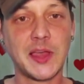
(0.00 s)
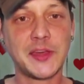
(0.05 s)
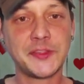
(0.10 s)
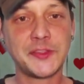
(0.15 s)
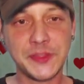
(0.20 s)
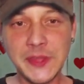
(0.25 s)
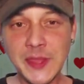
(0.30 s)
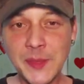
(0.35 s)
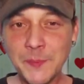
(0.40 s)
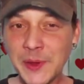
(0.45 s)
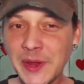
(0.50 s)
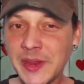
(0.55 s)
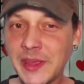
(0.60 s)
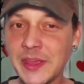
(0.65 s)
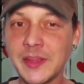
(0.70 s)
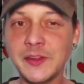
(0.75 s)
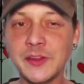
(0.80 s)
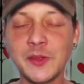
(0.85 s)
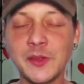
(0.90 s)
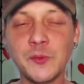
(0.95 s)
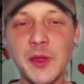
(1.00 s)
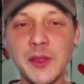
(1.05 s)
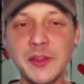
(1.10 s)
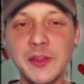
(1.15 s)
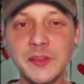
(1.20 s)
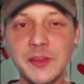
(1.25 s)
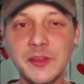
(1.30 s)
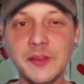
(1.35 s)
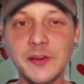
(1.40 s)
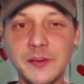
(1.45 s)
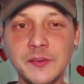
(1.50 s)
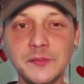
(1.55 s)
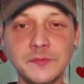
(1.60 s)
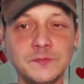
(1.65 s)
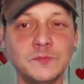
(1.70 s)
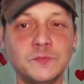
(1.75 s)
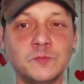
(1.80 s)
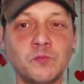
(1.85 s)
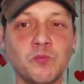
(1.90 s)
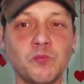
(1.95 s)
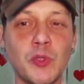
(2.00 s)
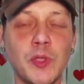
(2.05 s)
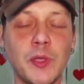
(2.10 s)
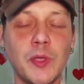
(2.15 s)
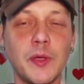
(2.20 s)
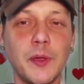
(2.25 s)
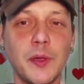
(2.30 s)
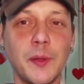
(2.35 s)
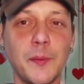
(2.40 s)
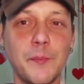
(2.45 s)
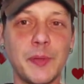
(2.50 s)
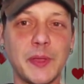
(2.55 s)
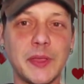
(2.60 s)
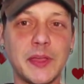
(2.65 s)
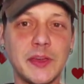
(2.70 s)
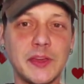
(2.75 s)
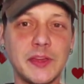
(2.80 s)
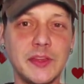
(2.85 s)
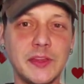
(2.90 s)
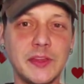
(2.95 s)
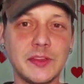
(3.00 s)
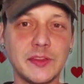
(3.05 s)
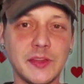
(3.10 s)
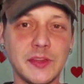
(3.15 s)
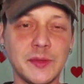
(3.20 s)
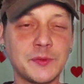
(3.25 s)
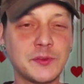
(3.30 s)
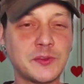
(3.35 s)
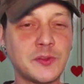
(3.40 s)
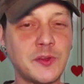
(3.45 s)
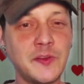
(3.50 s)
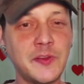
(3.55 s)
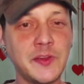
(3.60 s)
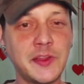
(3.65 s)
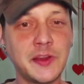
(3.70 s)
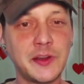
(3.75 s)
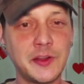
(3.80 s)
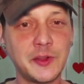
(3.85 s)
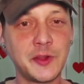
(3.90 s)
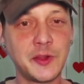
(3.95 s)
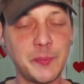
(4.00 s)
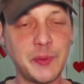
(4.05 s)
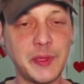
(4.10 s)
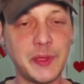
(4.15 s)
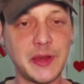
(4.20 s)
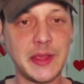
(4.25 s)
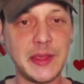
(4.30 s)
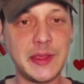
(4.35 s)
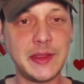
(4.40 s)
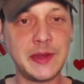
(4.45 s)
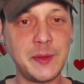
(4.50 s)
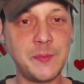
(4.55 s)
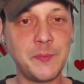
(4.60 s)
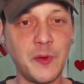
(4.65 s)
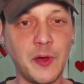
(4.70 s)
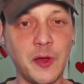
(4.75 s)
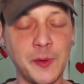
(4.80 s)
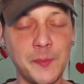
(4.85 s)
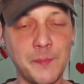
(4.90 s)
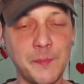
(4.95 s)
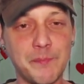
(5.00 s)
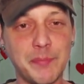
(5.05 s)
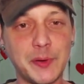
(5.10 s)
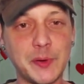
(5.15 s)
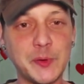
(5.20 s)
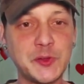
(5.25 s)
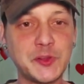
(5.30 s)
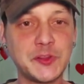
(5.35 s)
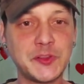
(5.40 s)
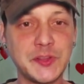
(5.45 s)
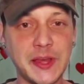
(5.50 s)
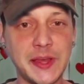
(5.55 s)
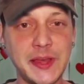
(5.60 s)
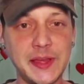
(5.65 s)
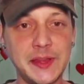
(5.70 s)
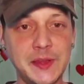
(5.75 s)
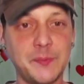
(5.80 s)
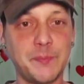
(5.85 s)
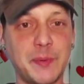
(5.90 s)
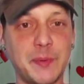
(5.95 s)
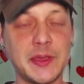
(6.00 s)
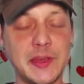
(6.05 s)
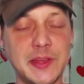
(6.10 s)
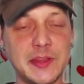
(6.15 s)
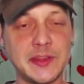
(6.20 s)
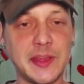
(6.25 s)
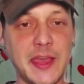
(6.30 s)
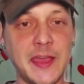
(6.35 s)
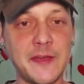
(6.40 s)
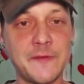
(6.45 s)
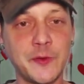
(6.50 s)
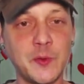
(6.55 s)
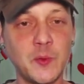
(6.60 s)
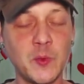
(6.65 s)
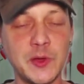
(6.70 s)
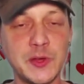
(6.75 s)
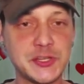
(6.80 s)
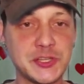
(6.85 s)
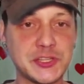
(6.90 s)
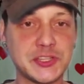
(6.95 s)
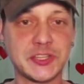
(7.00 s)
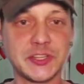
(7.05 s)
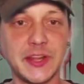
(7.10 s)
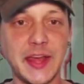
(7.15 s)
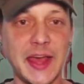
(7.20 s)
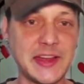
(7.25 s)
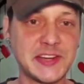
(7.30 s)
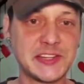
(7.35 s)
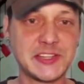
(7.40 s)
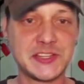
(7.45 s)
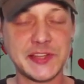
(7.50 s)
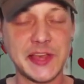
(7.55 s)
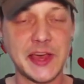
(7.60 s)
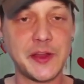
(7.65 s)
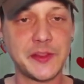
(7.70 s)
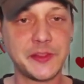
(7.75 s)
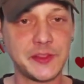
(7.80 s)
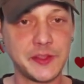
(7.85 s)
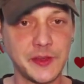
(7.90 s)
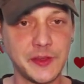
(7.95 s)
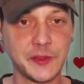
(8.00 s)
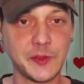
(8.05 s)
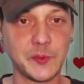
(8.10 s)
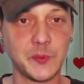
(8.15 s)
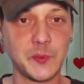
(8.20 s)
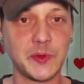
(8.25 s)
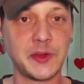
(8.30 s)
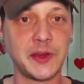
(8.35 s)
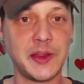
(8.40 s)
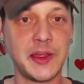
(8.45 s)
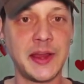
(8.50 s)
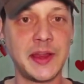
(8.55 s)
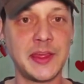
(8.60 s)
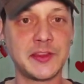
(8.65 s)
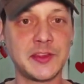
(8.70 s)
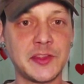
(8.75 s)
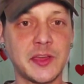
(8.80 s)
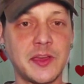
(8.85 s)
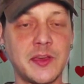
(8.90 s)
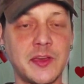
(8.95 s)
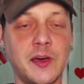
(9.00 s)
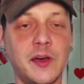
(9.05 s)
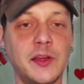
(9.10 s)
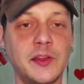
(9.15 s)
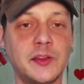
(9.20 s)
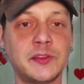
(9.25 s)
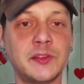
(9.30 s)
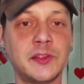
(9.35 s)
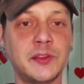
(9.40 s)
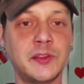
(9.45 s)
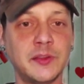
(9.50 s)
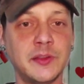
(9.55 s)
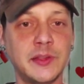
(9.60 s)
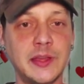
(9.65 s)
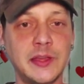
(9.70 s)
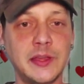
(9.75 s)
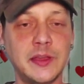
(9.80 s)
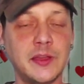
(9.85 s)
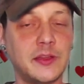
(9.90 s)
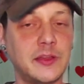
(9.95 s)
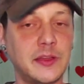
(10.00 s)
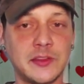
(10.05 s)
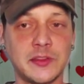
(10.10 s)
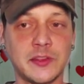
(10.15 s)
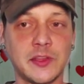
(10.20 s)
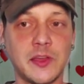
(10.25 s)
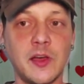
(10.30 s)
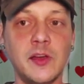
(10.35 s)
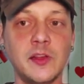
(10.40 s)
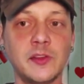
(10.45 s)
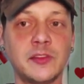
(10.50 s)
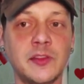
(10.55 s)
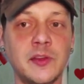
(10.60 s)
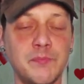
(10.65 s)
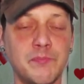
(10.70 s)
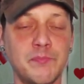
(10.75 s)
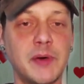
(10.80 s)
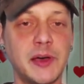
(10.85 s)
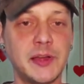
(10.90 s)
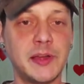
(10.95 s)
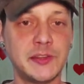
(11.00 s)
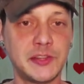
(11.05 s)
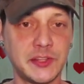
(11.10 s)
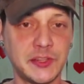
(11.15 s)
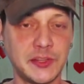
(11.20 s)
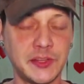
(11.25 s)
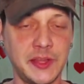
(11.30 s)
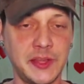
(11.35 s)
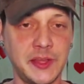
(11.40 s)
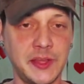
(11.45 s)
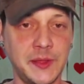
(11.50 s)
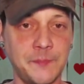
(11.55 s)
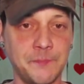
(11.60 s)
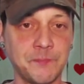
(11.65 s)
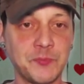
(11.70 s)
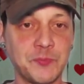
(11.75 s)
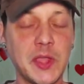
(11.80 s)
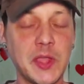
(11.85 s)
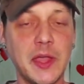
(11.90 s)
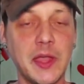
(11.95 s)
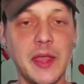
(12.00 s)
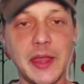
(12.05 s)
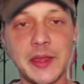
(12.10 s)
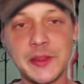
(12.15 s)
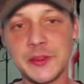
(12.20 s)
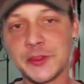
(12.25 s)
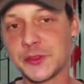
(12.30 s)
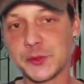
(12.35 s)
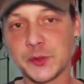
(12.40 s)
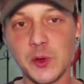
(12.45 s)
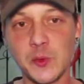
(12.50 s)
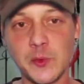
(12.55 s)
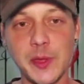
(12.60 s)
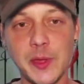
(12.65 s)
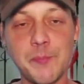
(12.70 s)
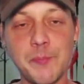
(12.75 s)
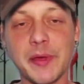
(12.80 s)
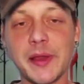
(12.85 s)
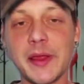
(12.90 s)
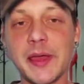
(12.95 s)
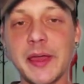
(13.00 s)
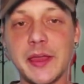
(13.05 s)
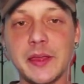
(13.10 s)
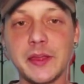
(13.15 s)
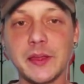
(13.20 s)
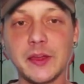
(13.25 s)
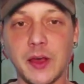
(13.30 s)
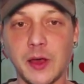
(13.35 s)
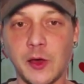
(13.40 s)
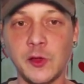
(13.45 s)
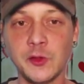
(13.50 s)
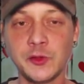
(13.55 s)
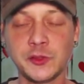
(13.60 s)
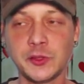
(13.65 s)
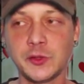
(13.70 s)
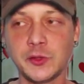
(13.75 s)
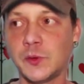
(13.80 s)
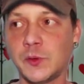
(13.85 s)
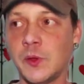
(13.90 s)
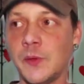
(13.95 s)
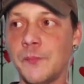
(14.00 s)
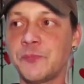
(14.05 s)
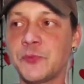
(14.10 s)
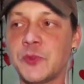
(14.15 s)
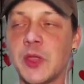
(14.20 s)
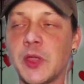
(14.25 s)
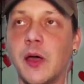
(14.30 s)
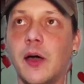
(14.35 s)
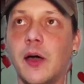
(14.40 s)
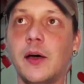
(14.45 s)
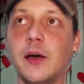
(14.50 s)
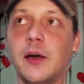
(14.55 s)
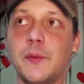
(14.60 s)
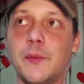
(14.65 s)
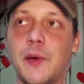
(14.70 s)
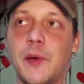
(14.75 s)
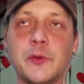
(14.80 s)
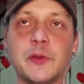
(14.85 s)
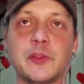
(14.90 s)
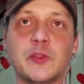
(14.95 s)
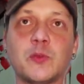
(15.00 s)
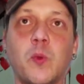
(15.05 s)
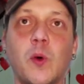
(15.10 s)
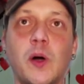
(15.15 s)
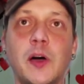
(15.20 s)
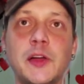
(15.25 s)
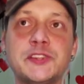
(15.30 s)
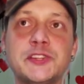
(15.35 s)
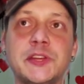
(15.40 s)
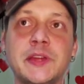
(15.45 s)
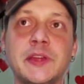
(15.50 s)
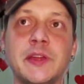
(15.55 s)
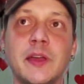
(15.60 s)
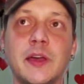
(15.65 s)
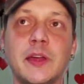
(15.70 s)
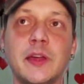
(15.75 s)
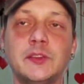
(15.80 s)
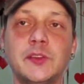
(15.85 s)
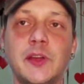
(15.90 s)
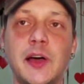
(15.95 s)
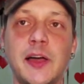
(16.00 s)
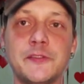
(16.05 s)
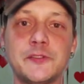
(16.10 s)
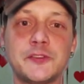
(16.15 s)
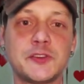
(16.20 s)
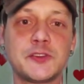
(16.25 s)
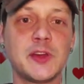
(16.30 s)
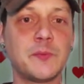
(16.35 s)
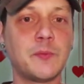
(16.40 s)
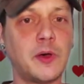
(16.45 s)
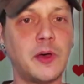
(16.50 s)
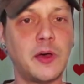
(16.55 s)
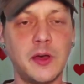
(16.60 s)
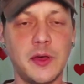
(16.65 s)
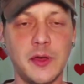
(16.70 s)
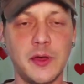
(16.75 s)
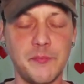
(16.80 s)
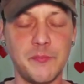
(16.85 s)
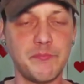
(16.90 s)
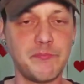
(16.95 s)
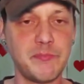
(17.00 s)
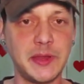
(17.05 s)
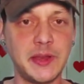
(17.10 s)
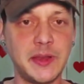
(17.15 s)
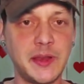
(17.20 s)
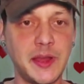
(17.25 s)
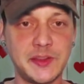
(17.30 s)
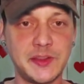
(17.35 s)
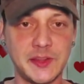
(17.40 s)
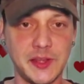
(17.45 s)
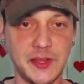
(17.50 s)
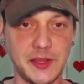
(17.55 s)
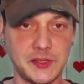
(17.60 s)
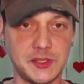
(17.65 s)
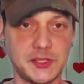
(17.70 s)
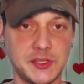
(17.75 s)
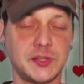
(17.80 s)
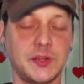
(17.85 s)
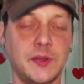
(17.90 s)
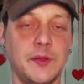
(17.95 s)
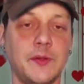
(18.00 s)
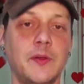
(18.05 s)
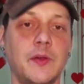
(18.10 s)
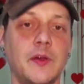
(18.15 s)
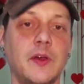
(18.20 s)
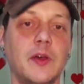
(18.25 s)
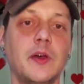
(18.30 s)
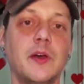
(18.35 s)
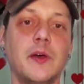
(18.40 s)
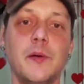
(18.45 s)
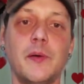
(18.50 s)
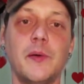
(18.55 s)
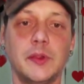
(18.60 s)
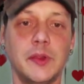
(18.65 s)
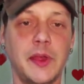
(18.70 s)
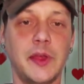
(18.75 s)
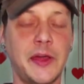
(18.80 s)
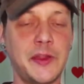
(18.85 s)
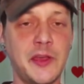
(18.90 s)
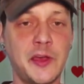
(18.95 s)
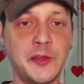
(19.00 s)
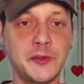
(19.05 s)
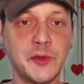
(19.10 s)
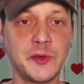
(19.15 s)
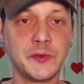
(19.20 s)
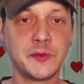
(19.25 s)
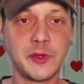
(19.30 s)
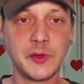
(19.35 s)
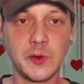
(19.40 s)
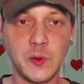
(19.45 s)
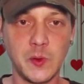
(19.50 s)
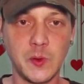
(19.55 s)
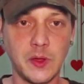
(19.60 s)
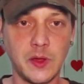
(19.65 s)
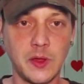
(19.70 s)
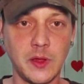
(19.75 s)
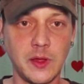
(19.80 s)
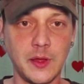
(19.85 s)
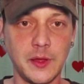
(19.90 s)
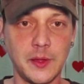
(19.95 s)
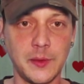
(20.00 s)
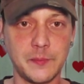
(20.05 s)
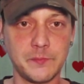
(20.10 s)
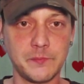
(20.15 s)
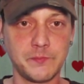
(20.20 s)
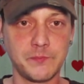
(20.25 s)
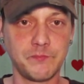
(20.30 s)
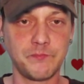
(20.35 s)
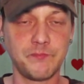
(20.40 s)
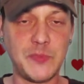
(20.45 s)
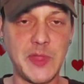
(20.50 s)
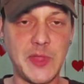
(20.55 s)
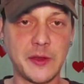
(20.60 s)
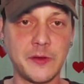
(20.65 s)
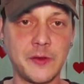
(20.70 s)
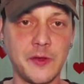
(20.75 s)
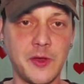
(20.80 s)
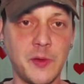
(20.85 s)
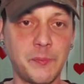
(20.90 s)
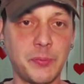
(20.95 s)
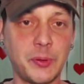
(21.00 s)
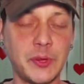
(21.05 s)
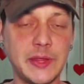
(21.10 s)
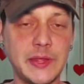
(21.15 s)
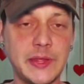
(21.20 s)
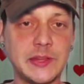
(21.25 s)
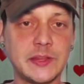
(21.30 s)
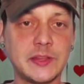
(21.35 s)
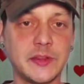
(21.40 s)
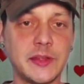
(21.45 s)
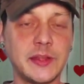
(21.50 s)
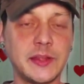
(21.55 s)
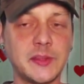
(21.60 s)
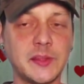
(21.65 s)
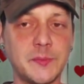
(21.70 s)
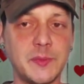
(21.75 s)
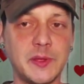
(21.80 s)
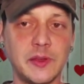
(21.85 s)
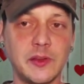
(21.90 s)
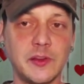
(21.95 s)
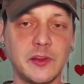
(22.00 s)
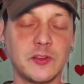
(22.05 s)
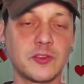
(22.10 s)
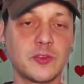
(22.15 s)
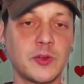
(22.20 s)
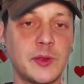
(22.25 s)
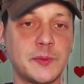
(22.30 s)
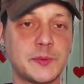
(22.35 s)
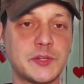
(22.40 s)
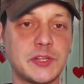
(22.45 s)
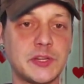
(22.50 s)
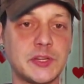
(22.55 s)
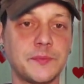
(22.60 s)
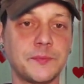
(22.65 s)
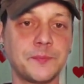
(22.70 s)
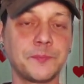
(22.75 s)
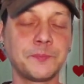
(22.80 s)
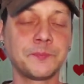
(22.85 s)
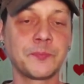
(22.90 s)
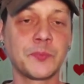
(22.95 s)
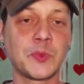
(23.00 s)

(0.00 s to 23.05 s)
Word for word: I think I'm going to end it right there because I'm starting to get a little bit heated on both sides because everyone just lashes out at the other one and it's a constantly it's constant mudslinging and throwing but I also um, I was watching a live stream on uh, Midnight's Edge. A lot of y'all don't know um Nagirdnal, please link them in the description.